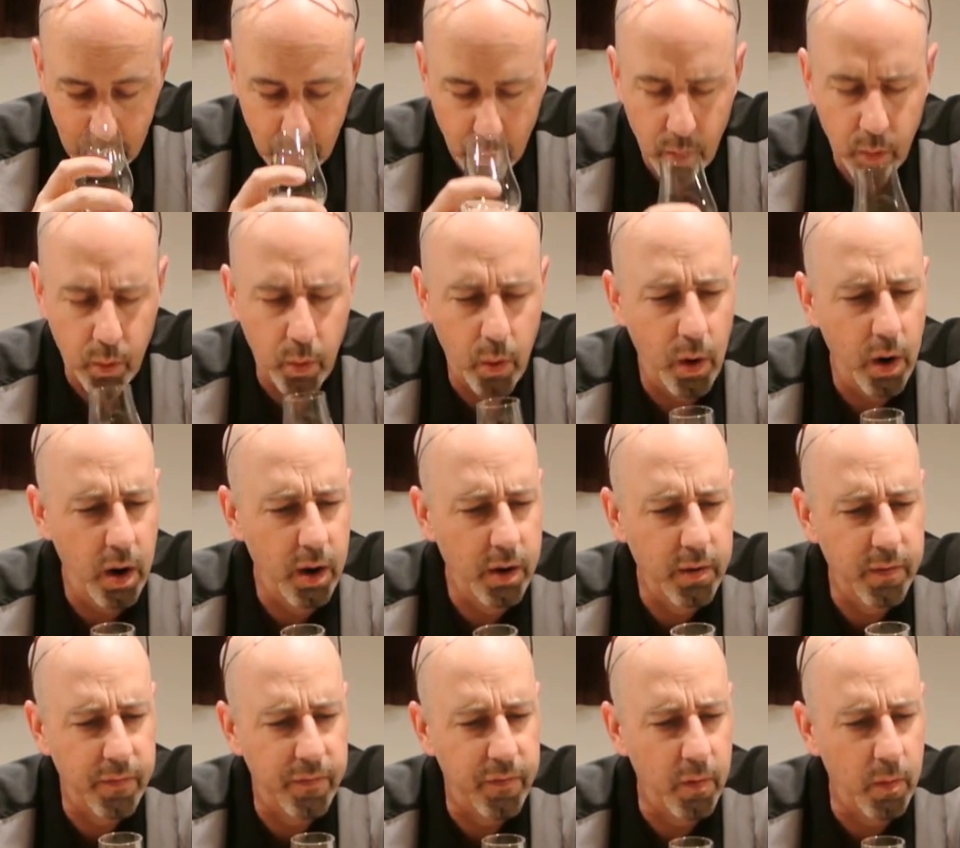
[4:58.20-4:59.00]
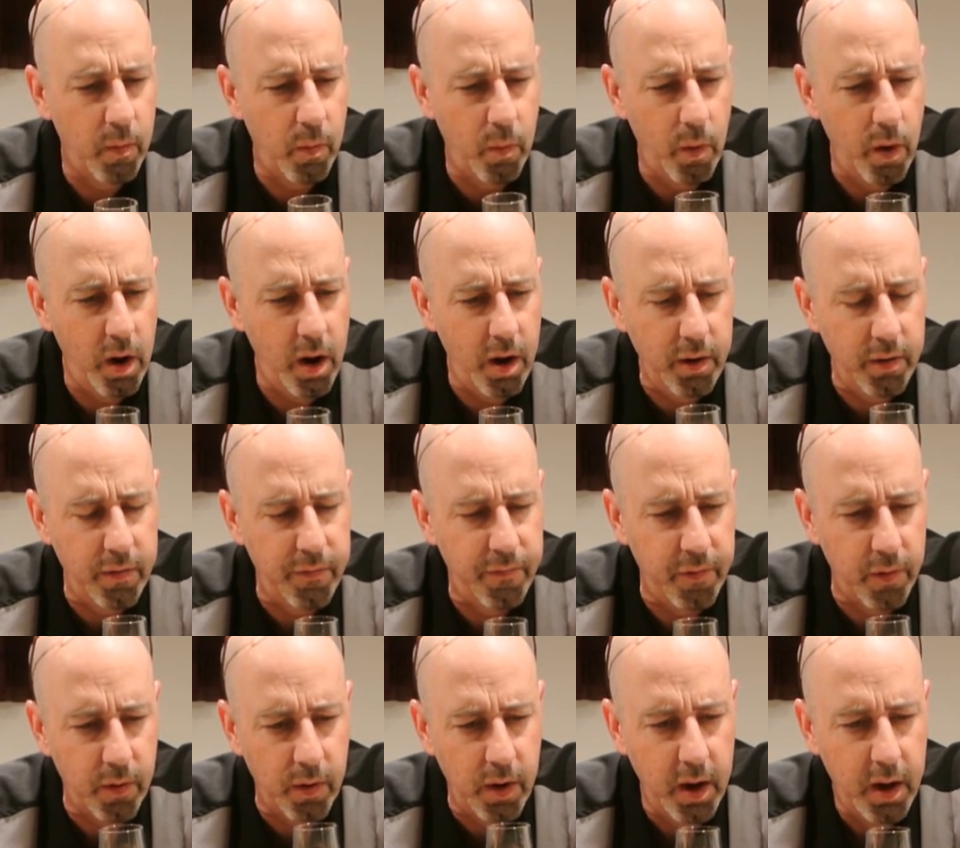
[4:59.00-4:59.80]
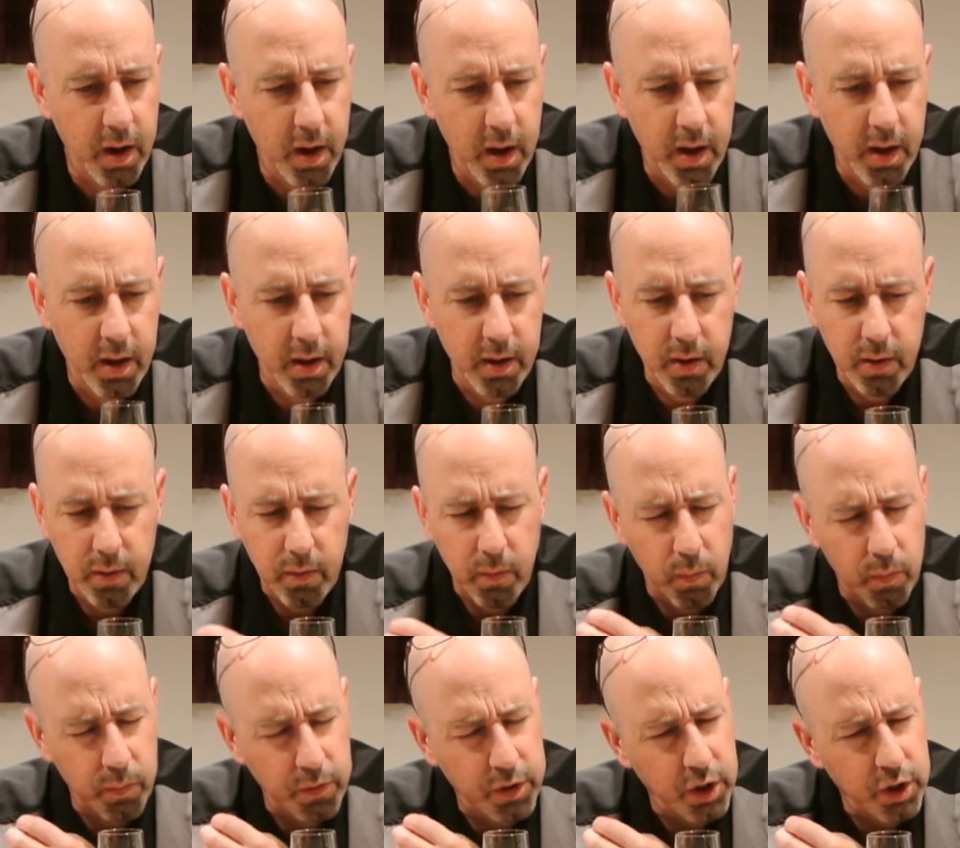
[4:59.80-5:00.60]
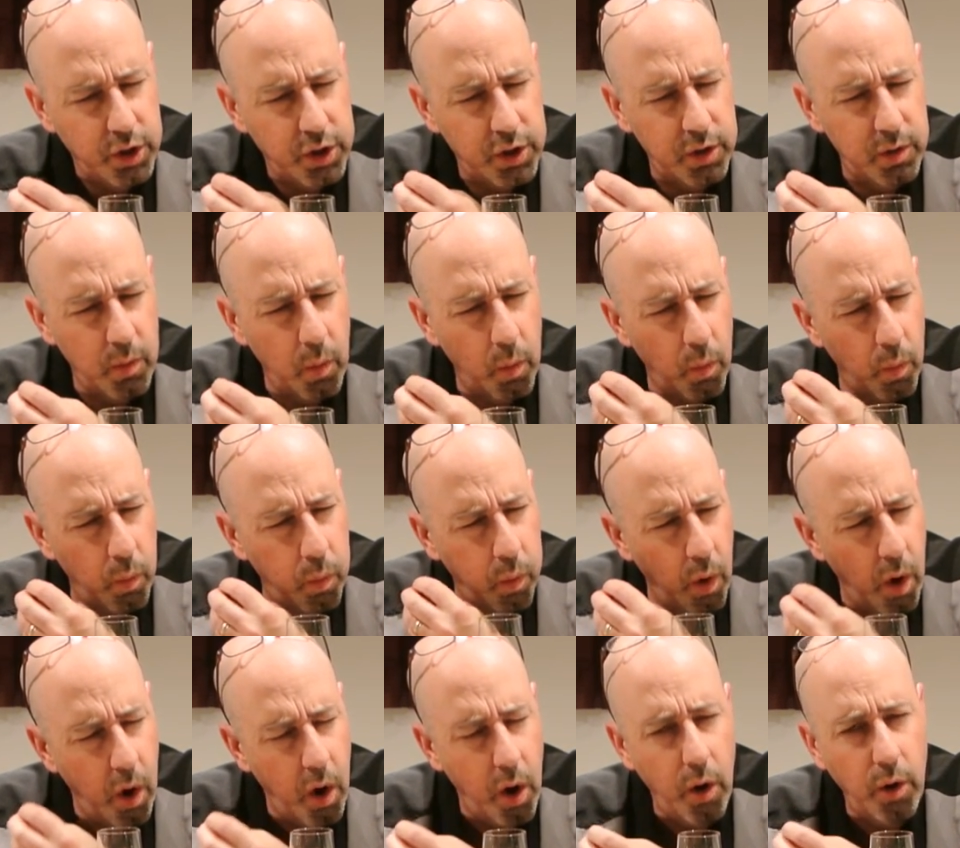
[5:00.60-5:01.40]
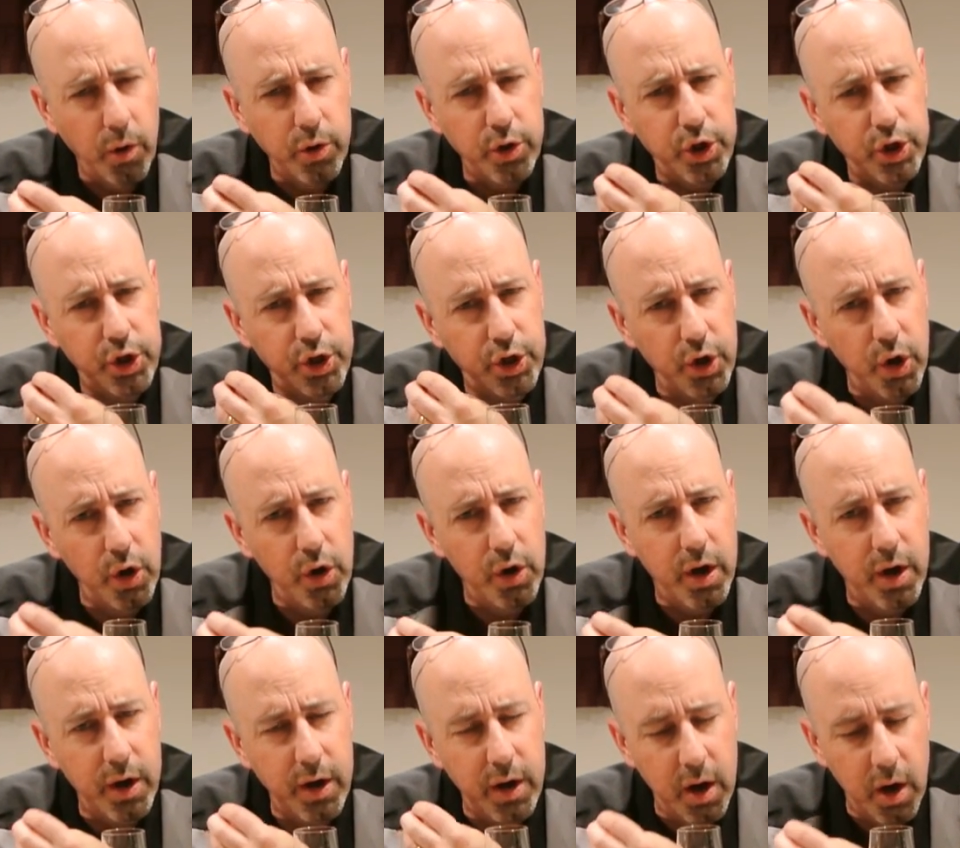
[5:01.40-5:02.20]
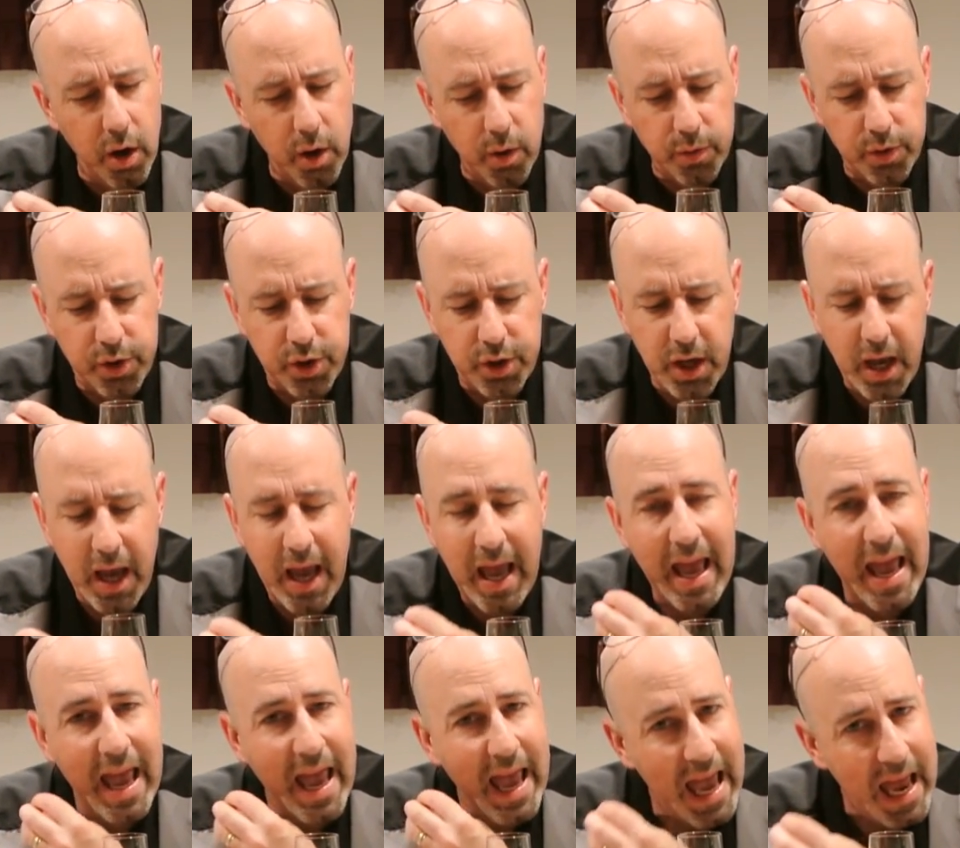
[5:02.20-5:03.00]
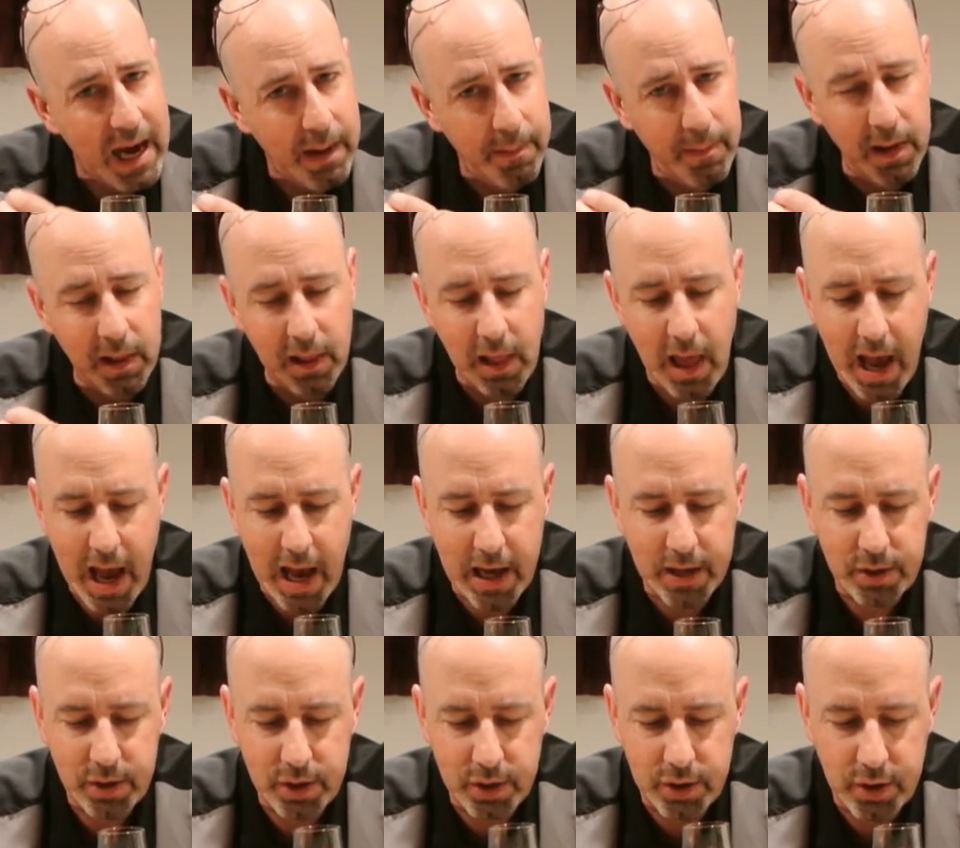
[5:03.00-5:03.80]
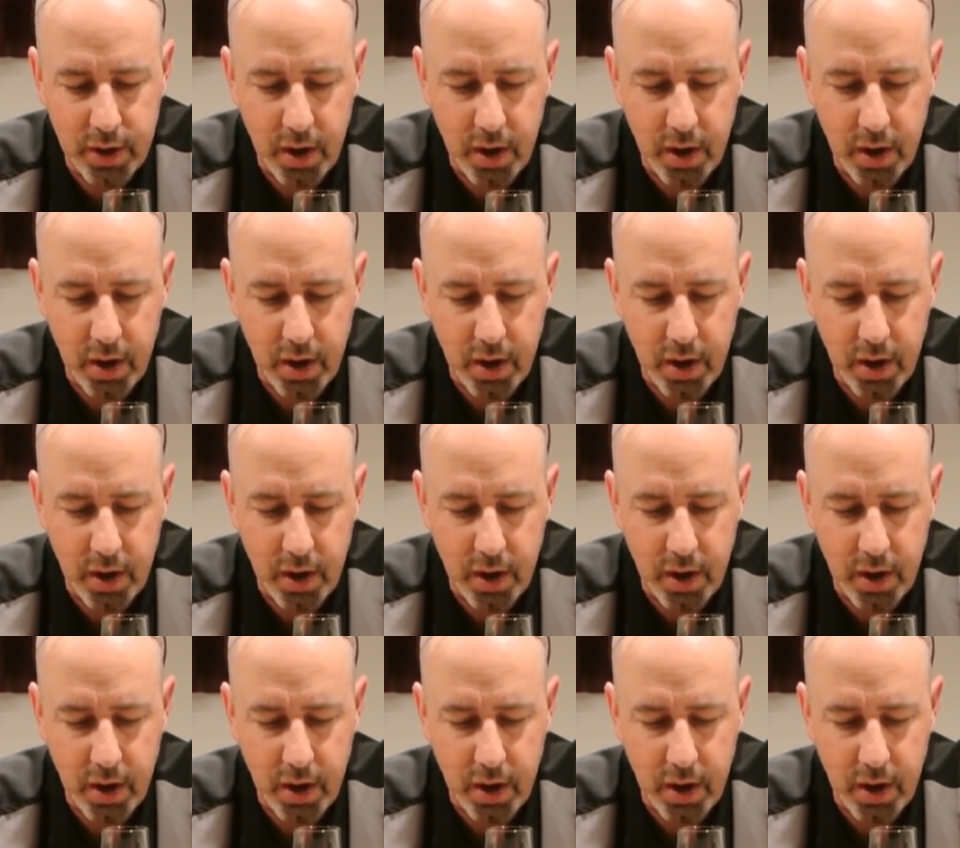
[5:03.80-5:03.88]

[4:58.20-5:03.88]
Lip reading: Wonderful, wonderful. Just raw sugar notes and molasses